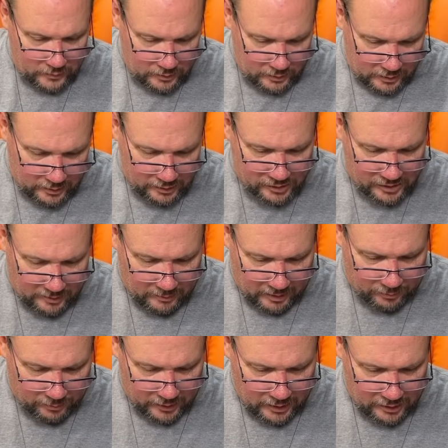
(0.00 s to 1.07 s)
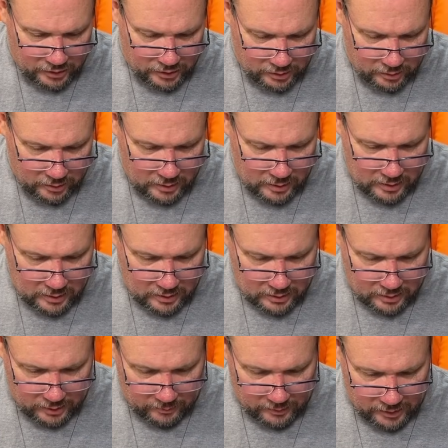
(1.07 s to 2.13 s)
in the same application.
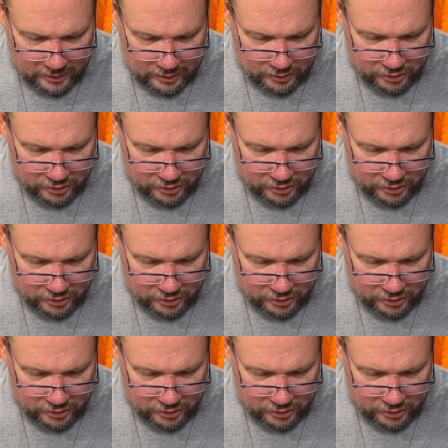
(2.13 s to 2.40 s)
Again,